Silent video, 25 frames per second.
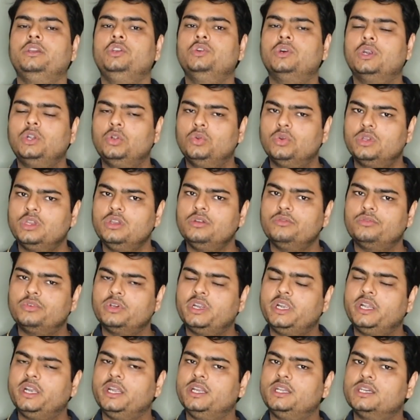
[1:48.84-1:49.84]
you are looking
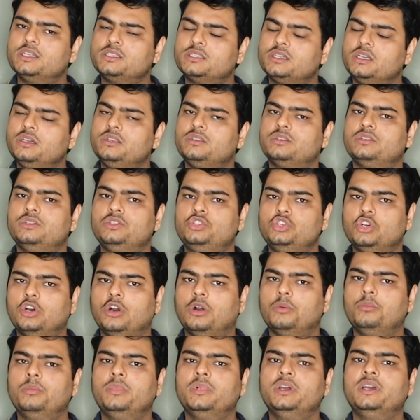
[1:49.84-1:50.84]
for a data science
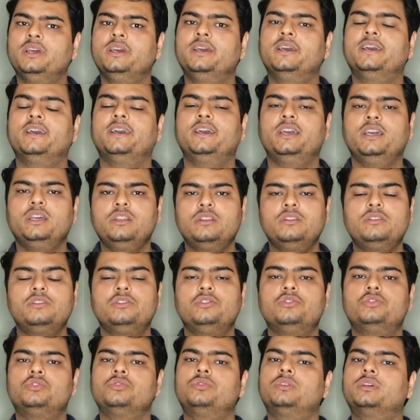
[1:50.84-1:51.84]
job hence
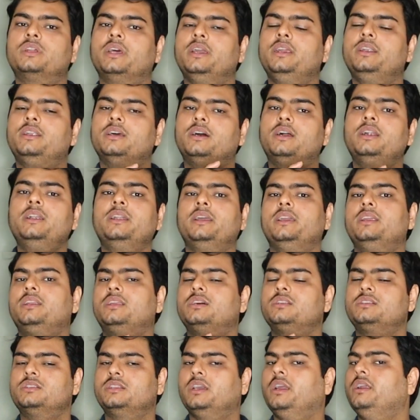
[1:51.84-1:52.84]
you should write a
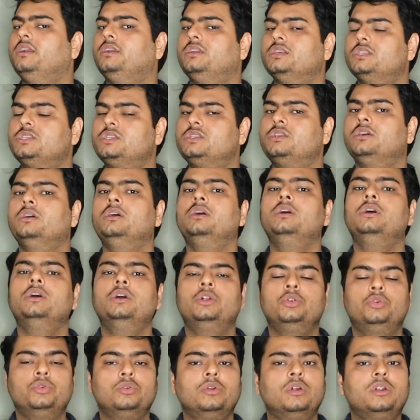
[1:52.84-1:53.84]
data scientist
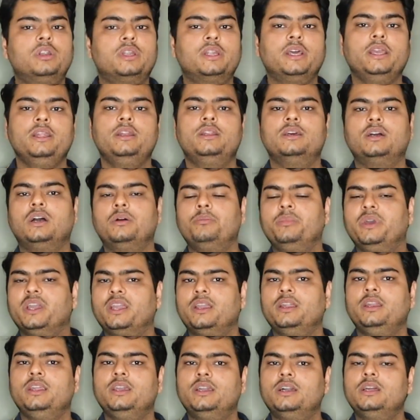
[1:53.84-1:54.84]
do not write a
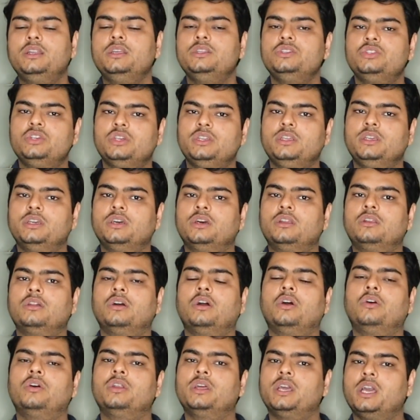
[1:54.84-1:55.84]
mechanical engineer
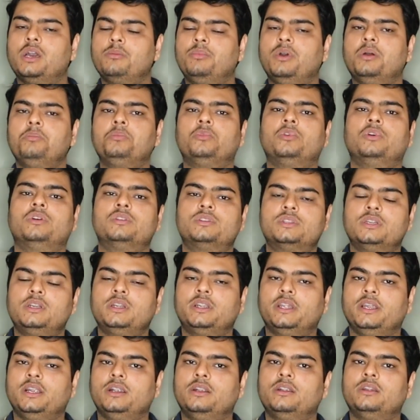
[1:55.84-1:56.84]
or a abap
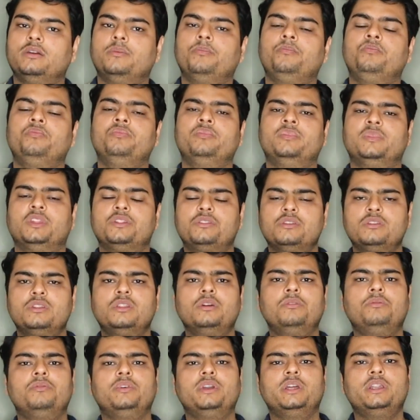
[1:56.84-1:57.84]
consultant this is
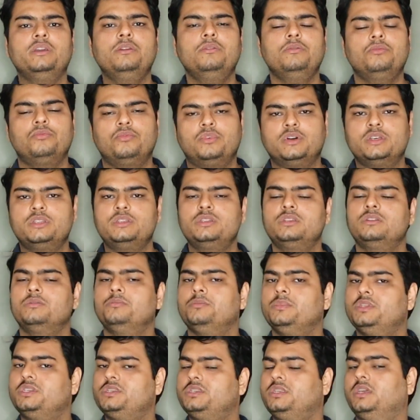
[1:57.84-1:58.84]
the very first
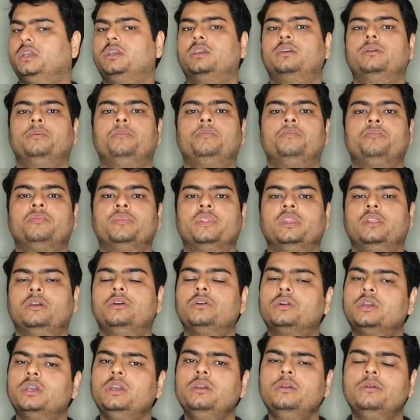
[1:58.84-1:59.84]
mistake.
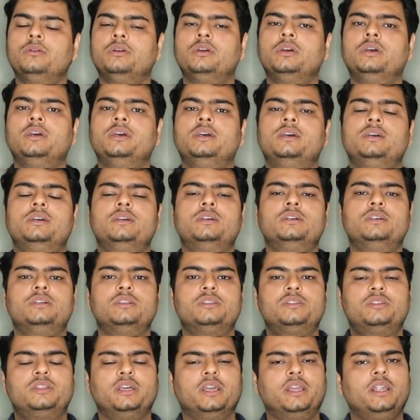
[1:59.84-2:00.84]
Okay.
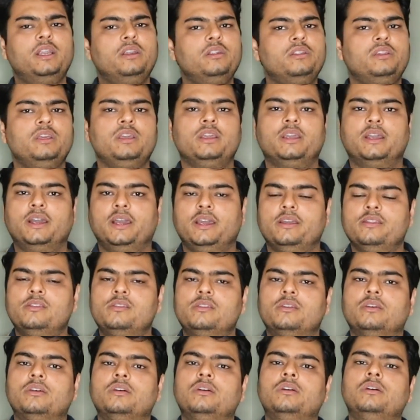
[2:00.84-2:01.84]
Second thing
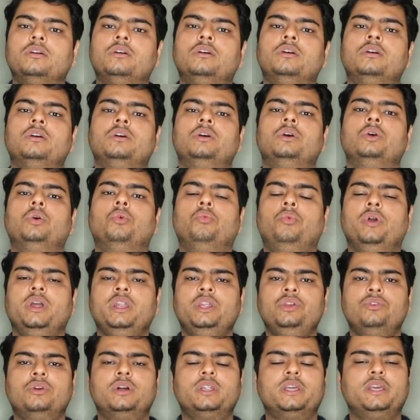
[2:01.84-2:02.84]
guys, when you